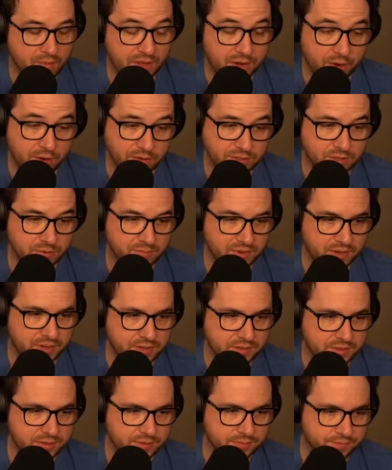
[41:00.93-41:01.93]
it also
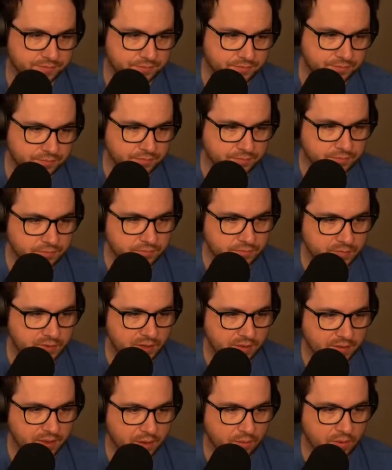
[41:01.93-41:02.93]
means
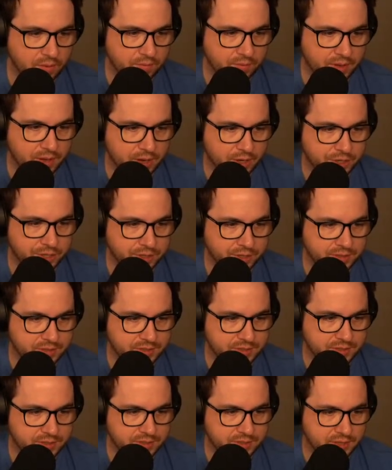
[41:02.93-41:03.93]
that when we actually
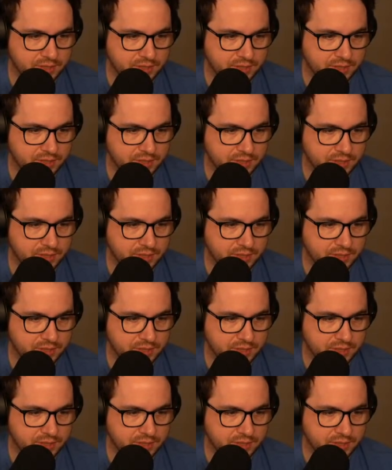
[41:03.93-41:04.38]
set this thing up,